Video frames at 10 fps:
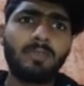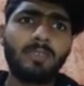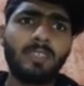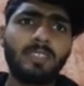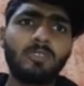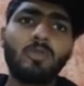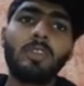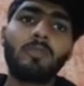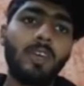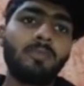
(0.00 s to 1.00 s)

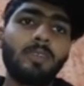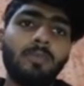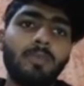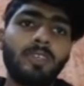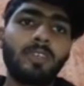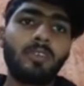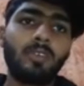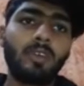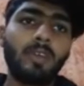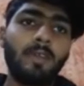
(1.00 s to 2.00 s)
25 millimeter long,
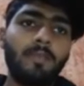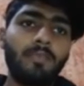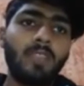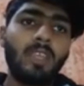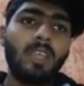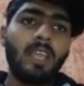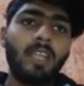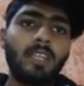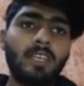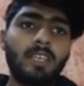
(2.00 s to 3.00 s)
and
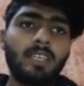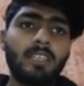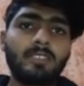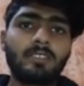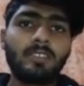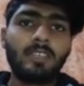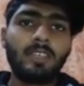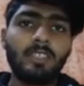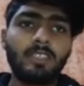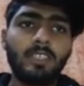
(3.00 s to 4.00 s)
its
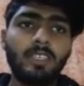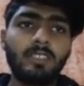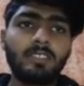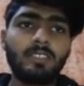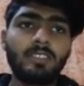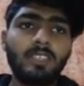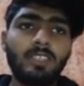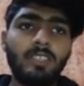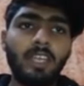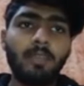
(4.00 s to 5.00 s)
thickness is
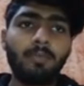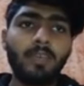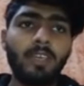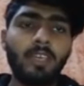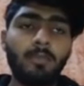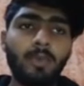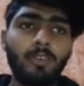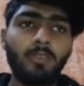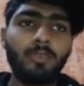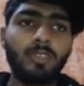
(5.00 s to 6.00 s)
10
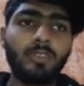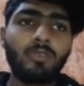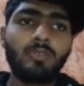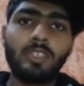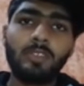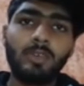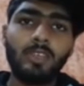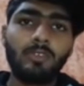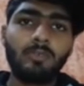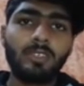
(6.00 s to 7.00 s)
micrometer to 20
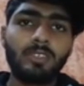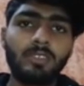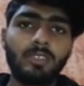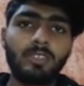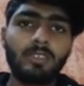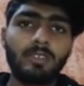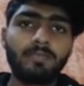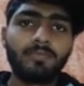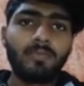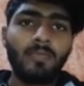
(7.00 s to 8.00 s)
micrometer thick,
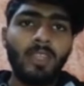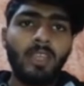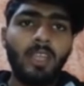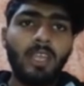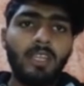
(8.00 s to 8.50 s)
and